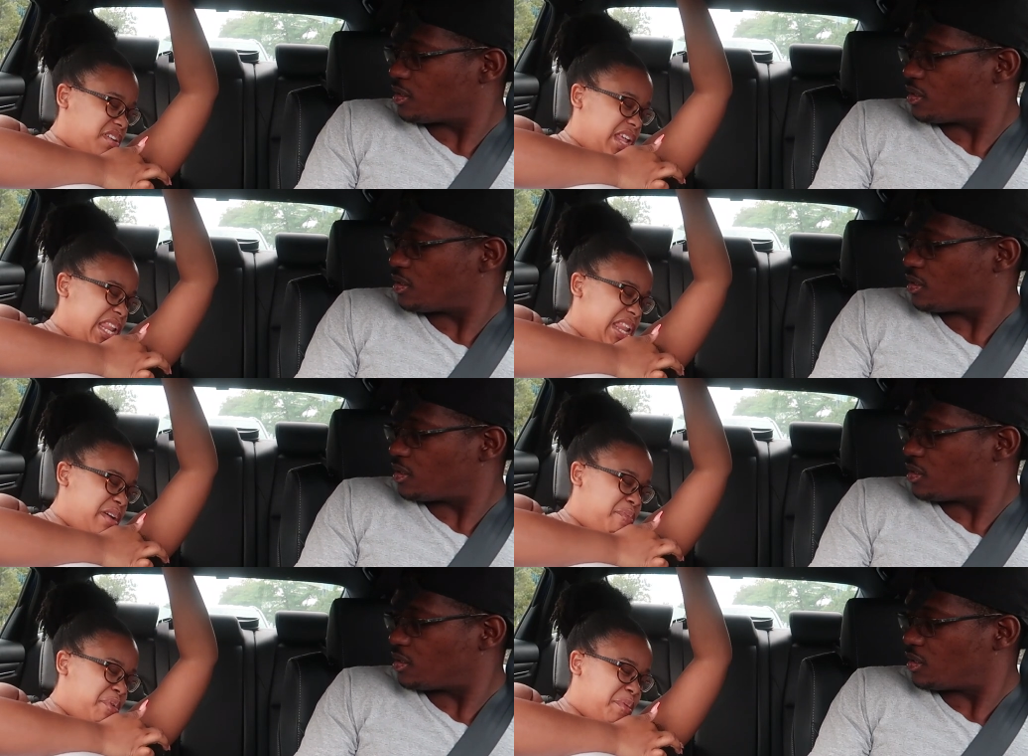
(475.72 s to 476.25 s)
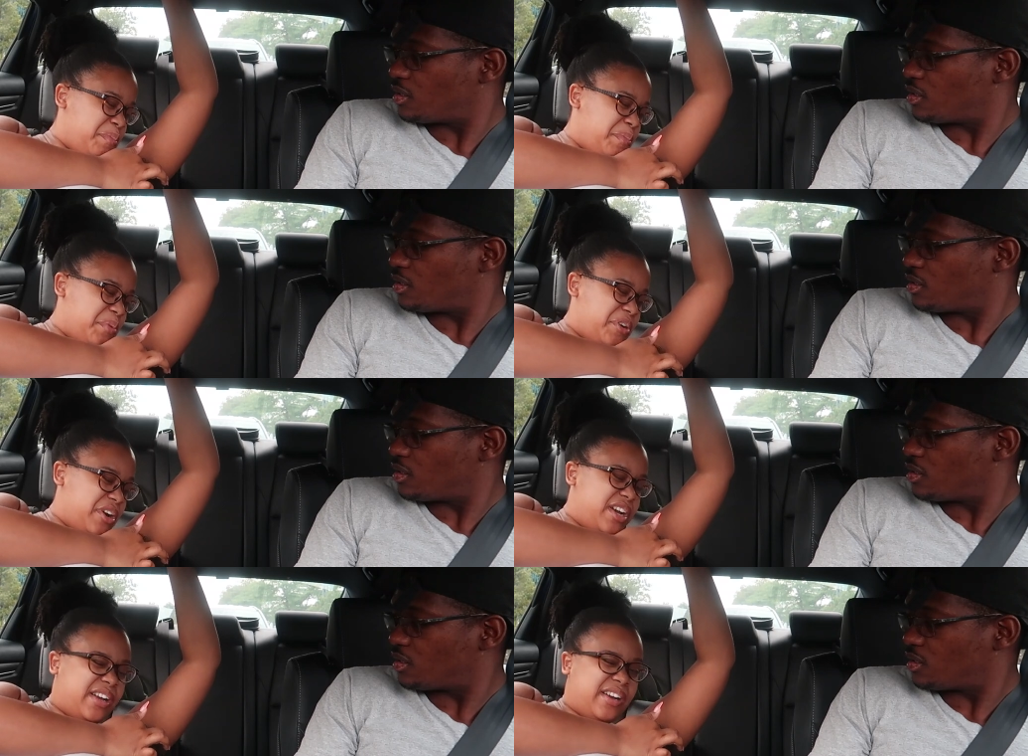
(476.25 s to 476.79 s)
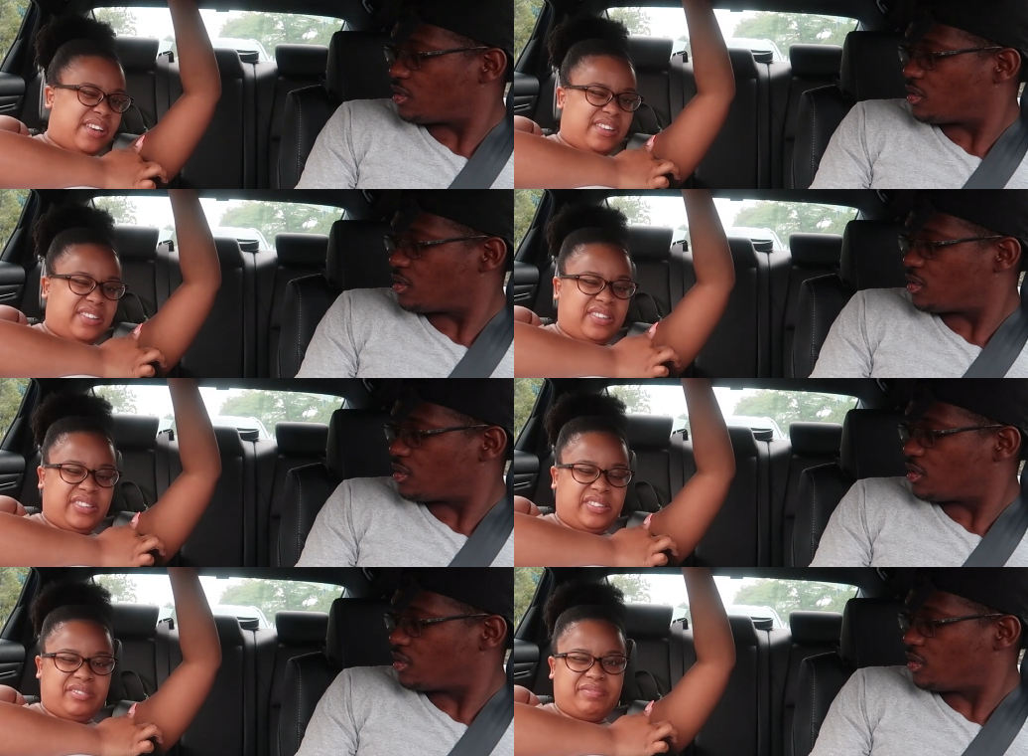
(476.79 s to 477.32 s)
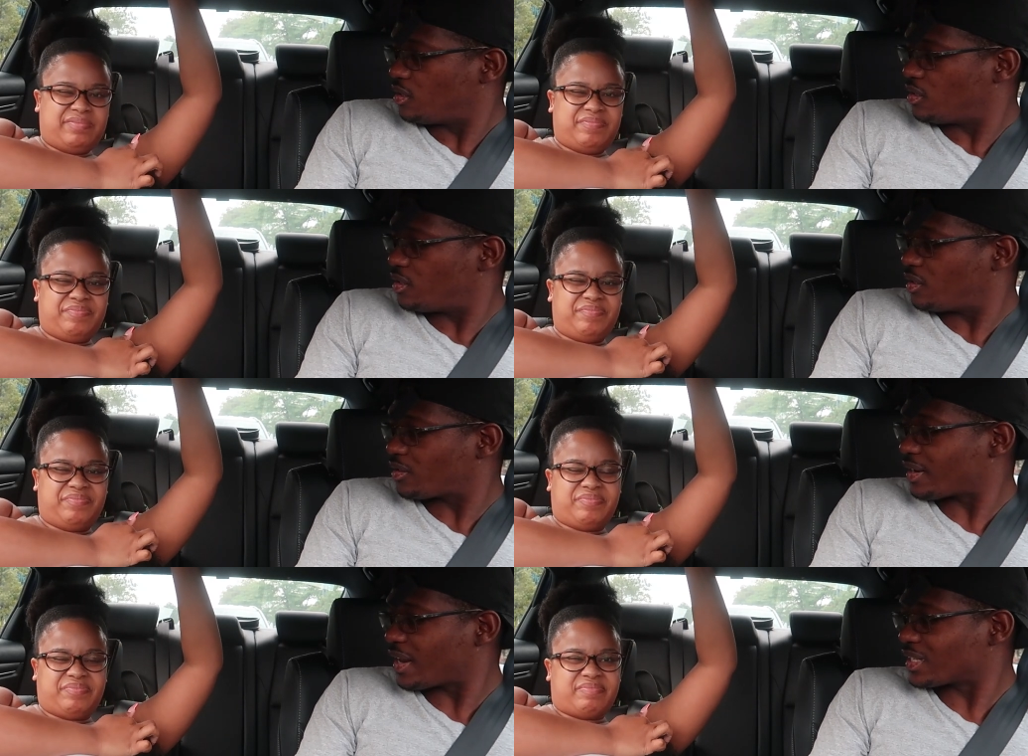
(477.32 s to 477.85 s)
Speaker 1: a little bit more now. It
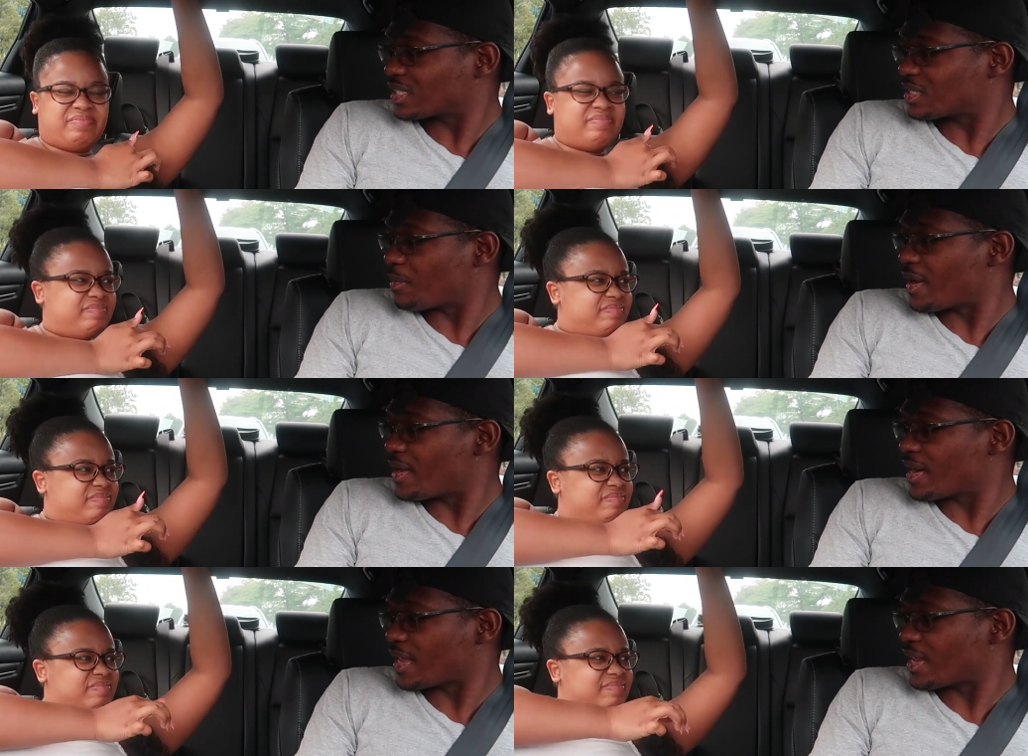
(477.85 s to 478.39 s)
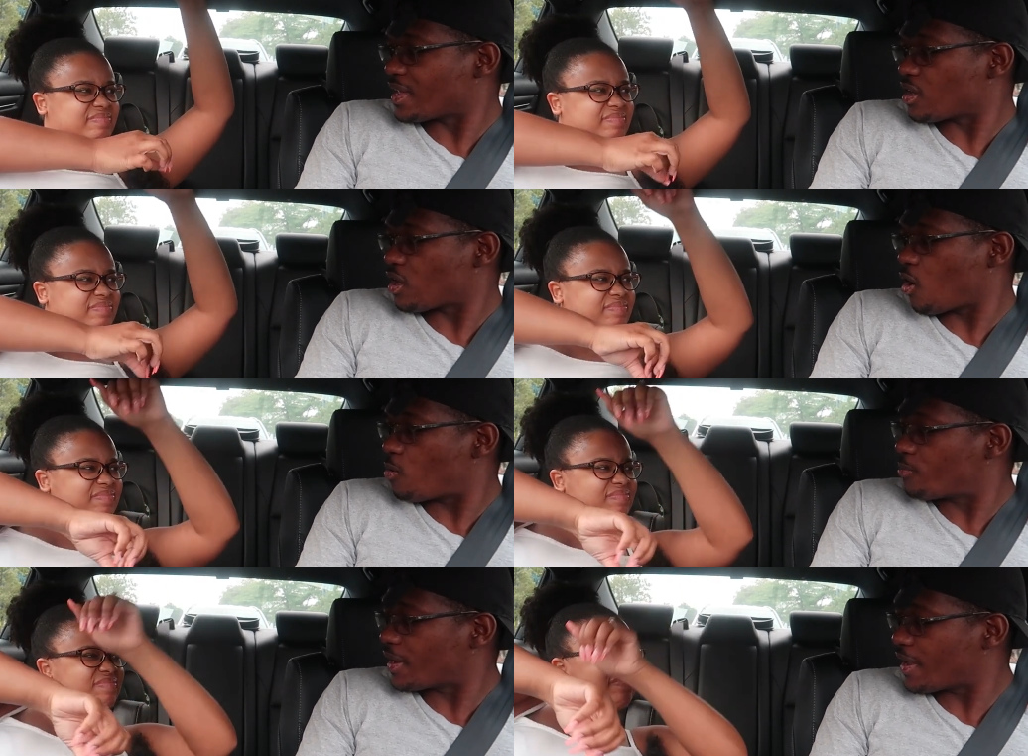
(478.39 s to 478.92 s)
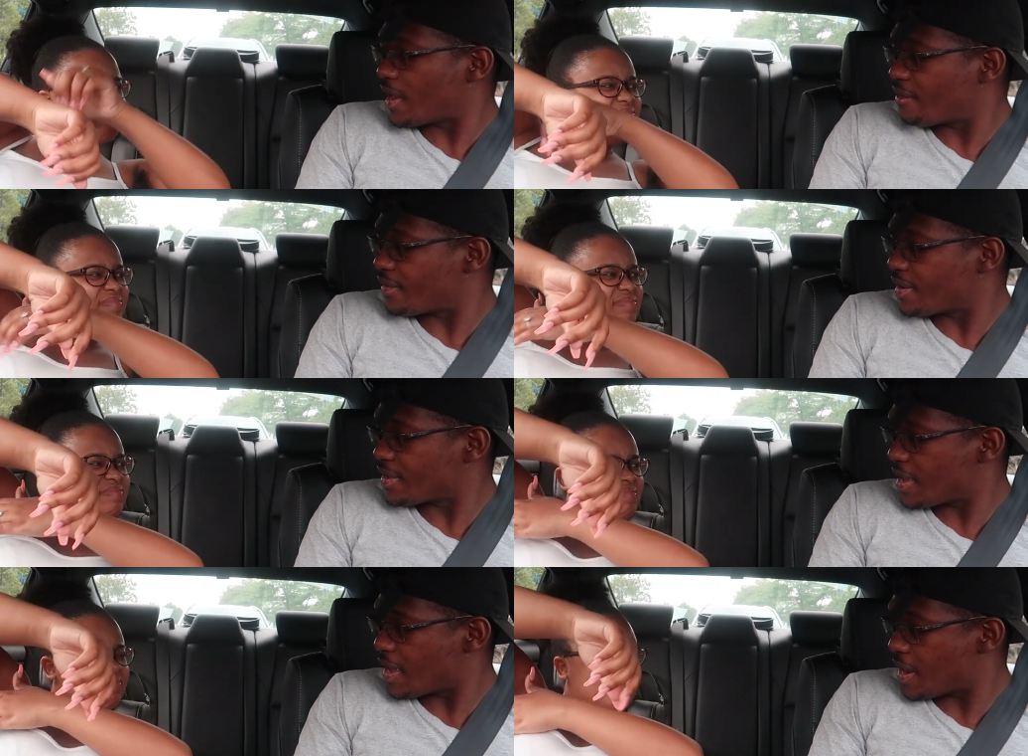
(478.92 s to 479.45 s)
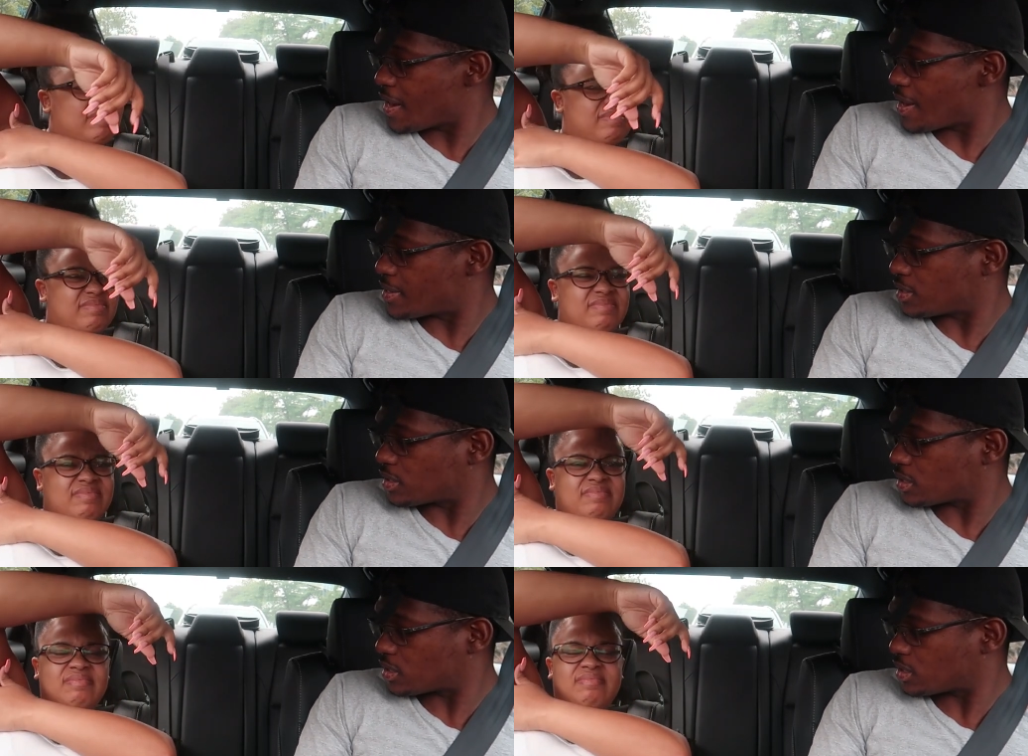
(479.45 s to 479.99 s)
look like somebody that ain't combed their hair in
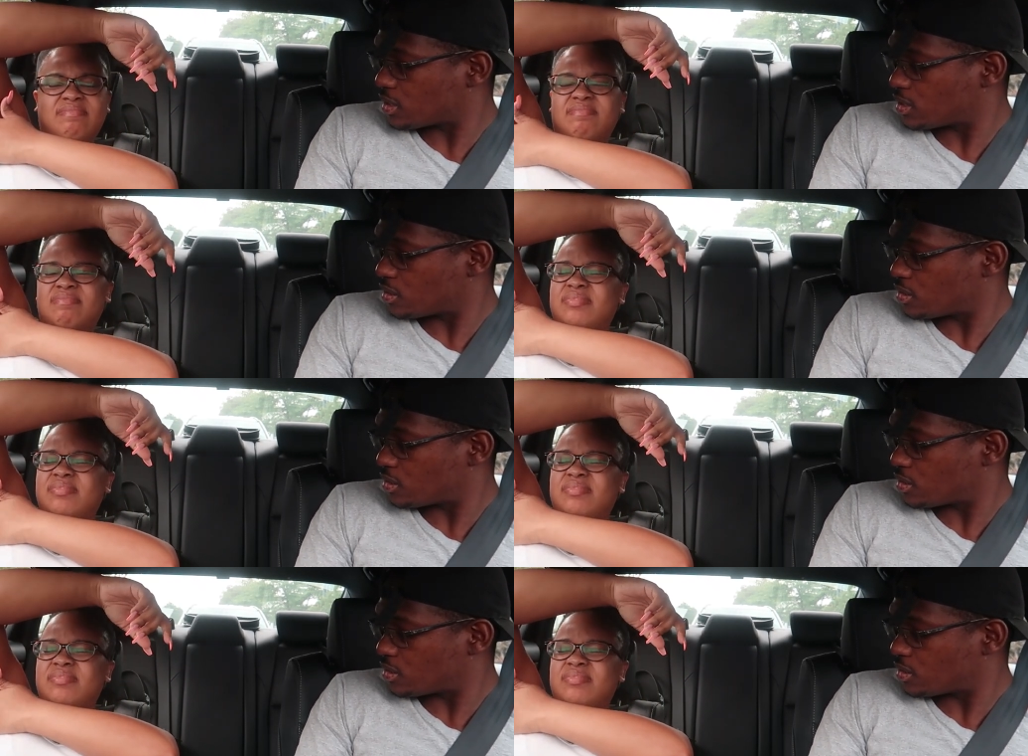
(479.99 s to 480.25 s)
years.